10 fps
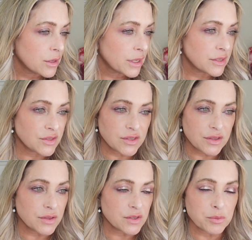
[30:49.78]
can see
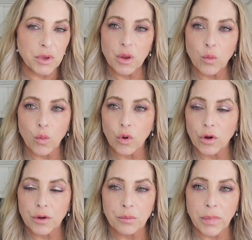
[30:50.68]
this being
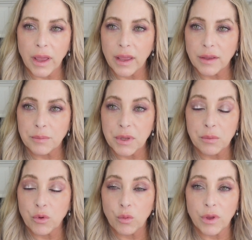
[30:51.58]
worn by
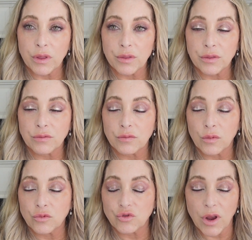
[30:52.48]
people with
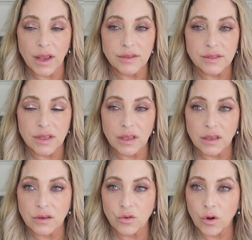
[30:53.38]
dry
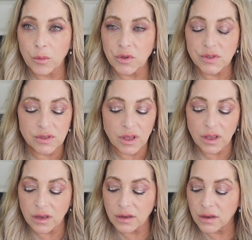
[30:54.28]
skin, normal
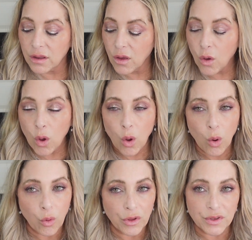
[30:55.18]
skin.
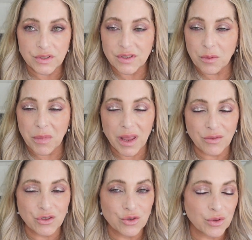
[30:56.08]
Oily skin may
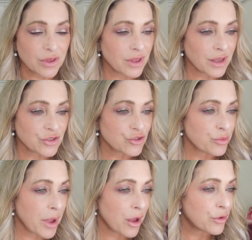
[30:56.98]
have to do a little extra
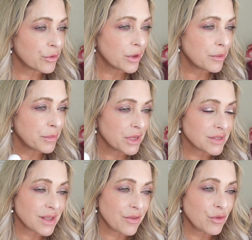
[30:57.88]
powdering
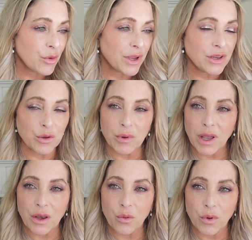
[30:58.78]
because I have no idea what
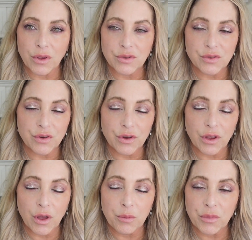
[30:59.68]
kind of oils are going
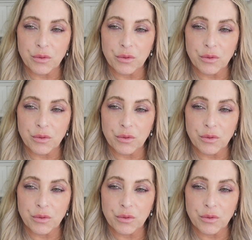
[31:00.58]
to come